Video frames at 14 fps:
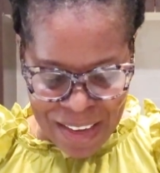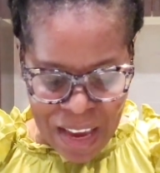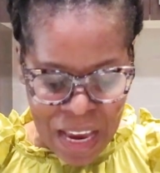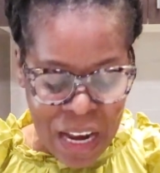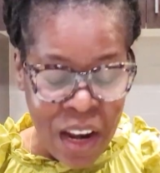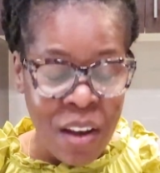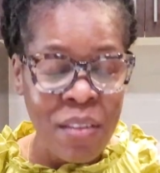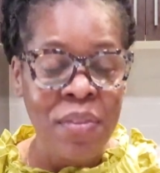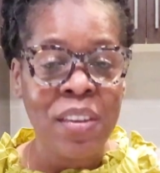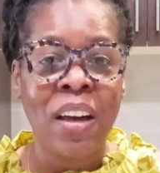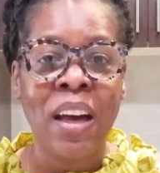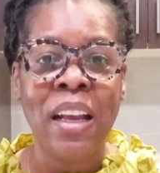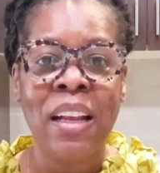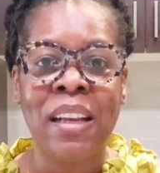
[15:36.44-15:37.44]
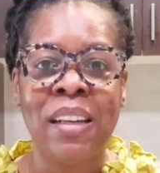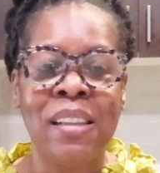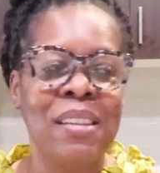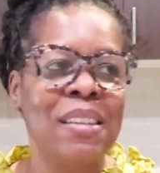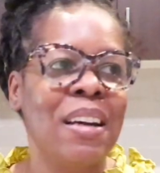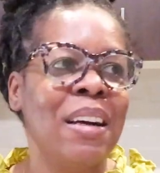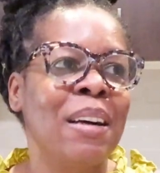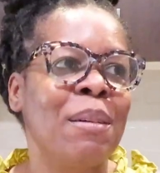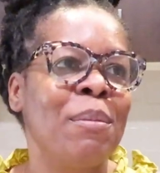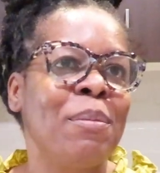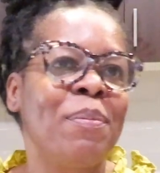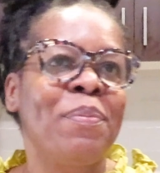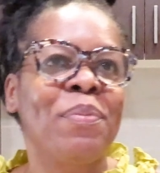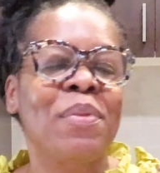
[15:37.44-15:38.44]
I love the island.
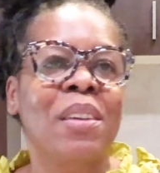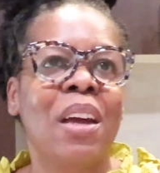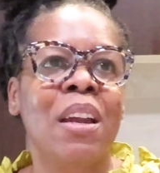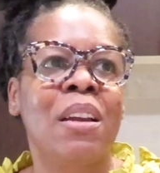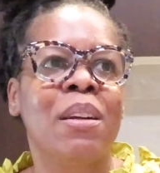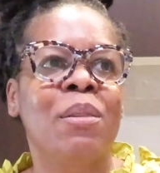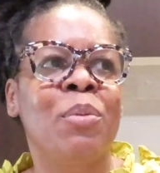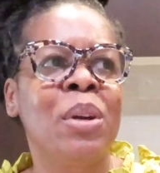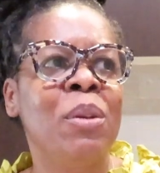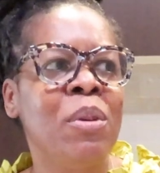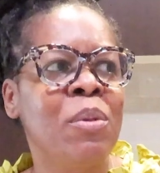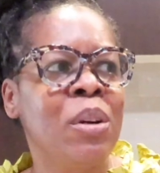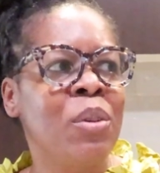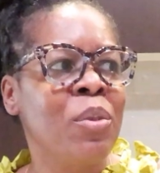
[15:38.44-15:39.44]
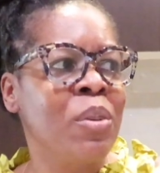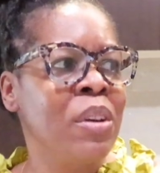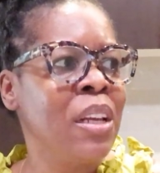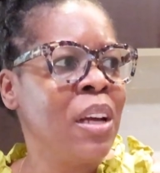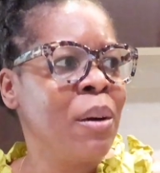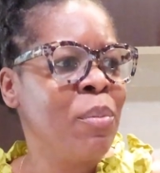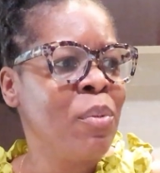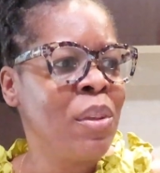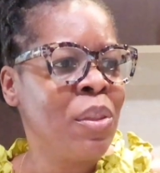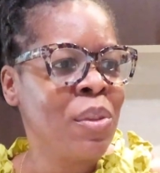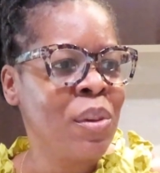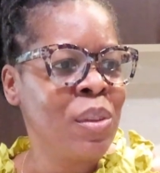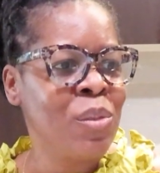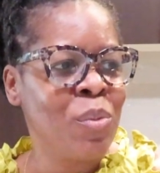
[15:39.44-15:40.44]
When we were growing up, we
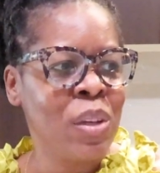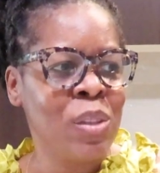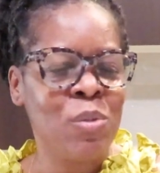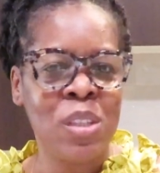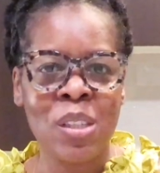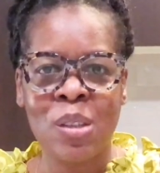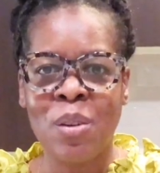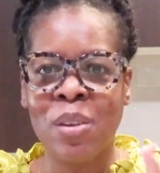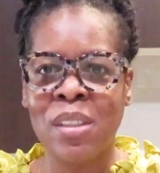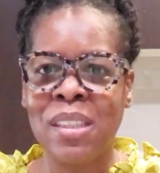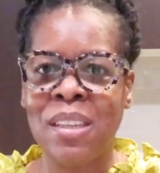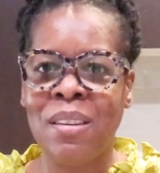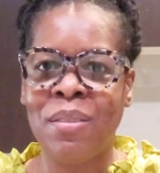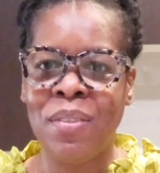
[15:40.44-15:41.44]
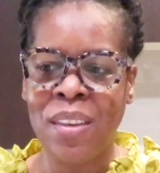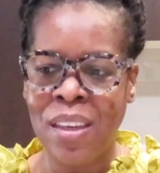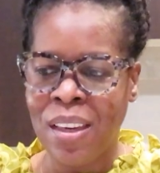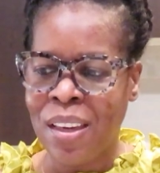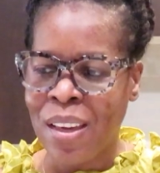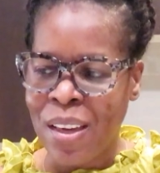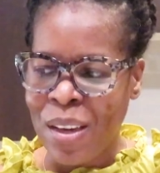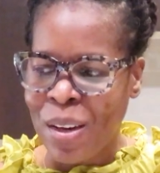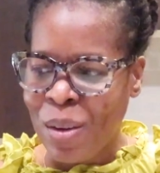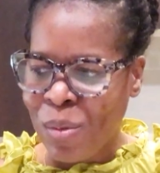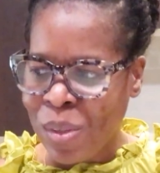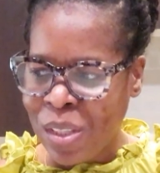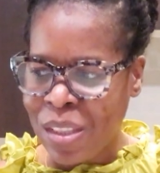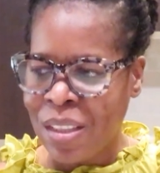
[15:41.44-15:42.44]
thought what we saw on TV
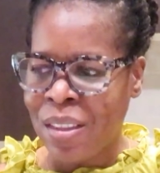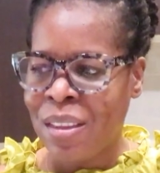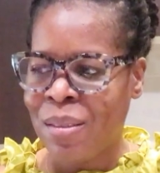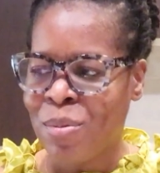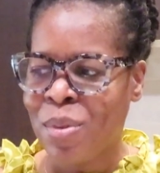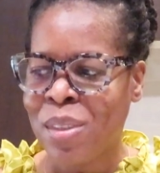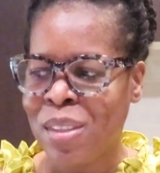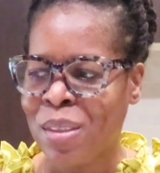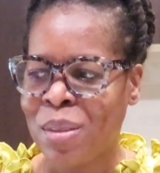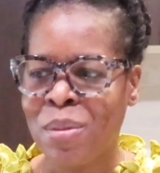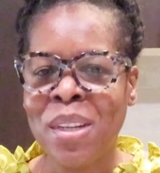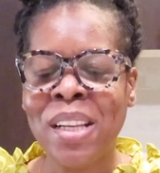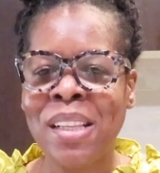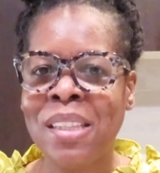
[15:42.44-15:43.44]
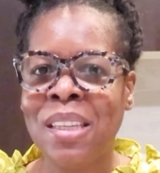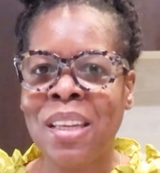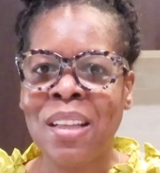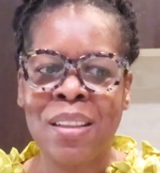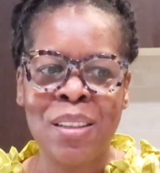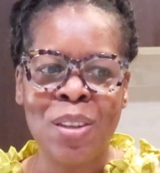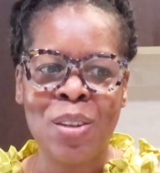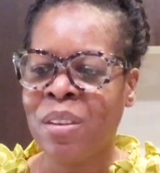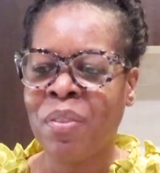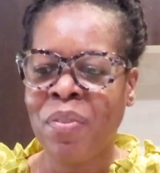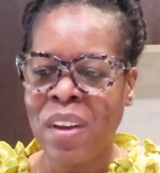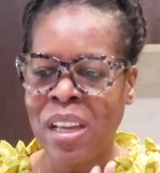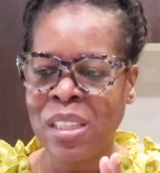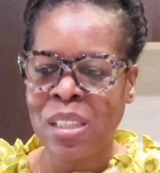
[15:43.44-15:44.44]
was the real deal,
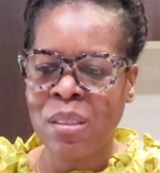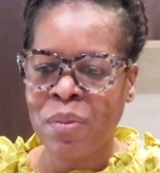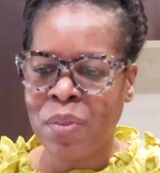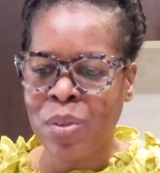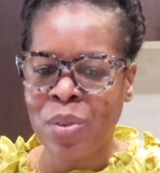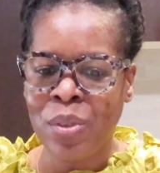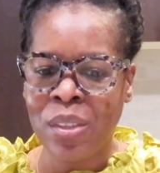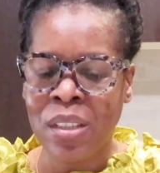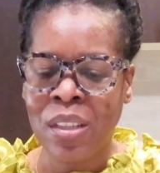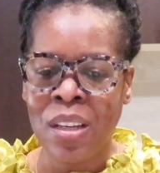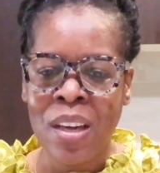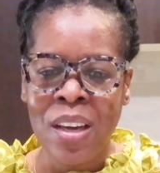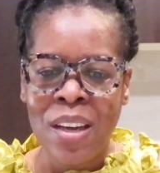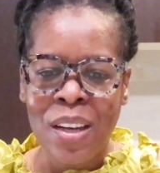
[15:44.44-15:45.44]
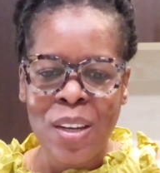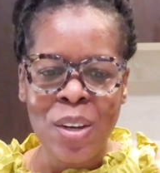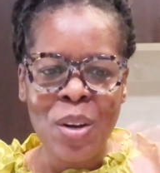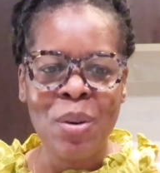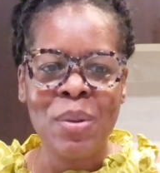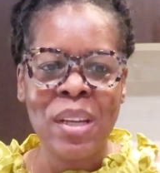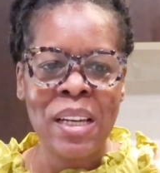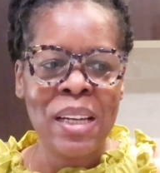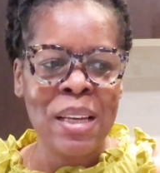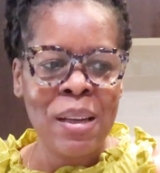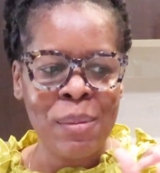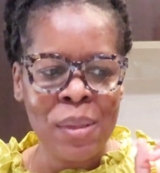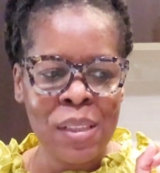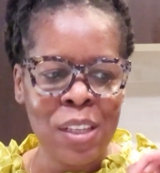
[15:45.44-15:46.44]
fast food. Now that I
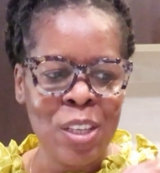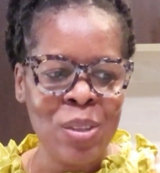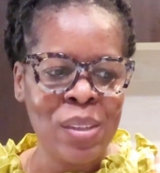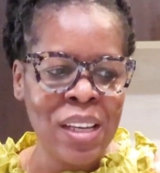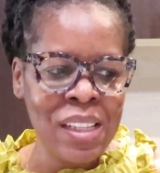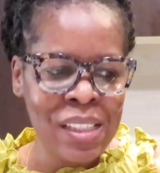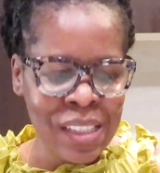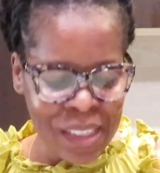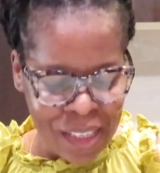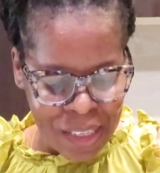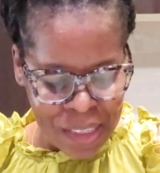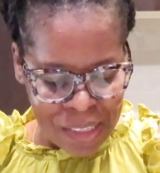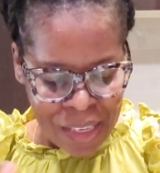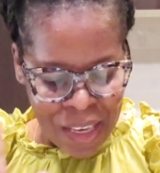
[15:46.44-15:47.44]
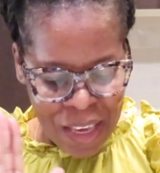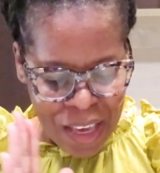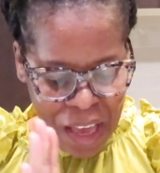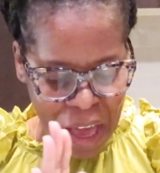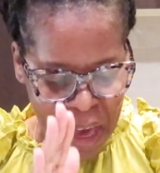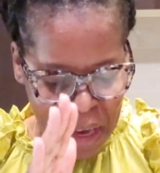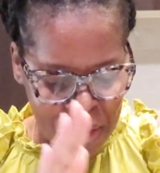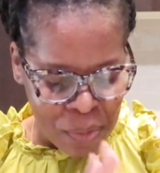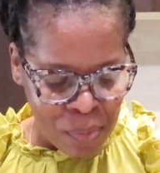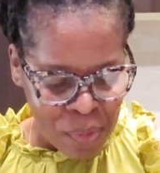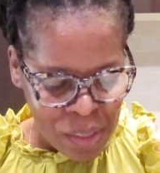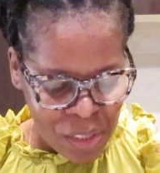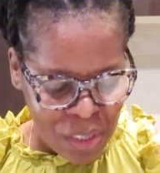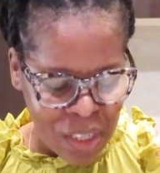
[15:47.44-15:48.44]
am in the United States, I
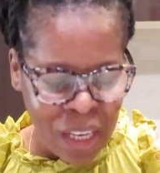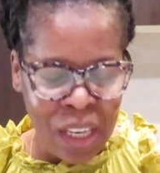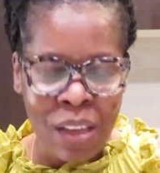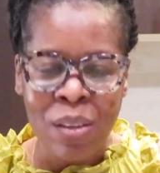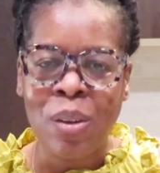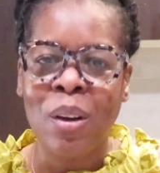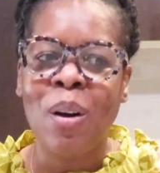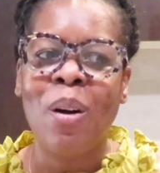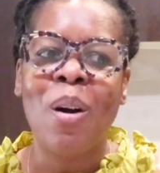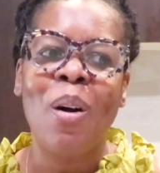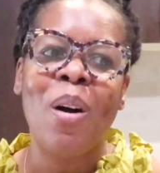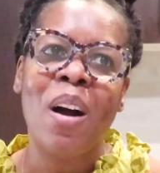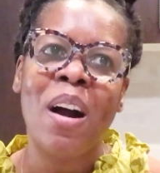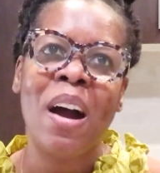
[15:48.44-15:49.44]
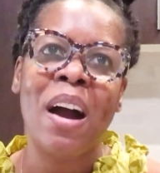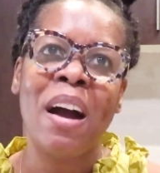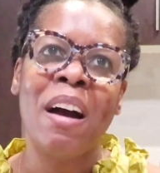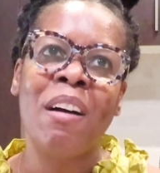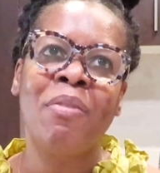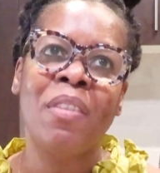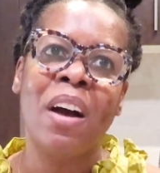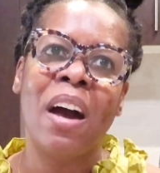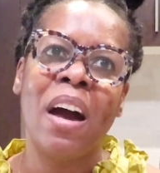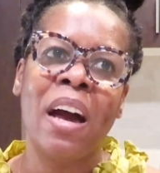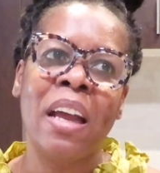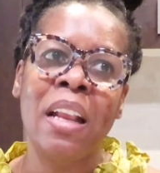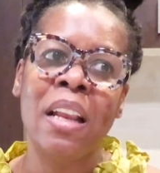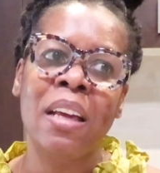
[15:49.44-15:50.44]
wish I could have
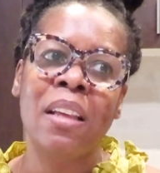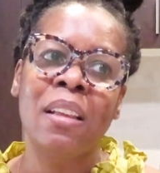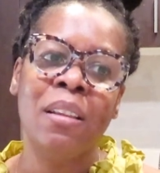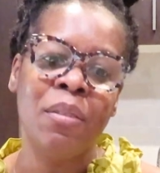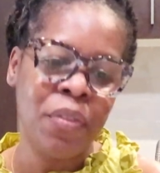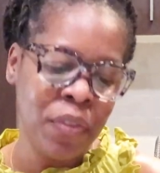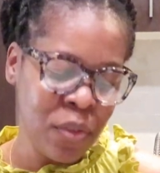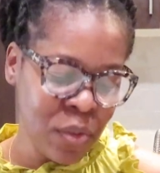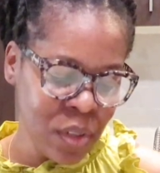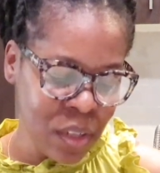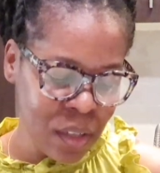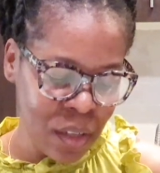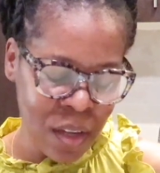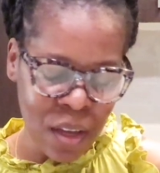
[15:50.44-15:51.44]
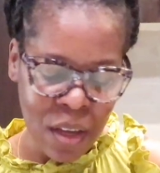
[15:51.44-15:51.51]
island food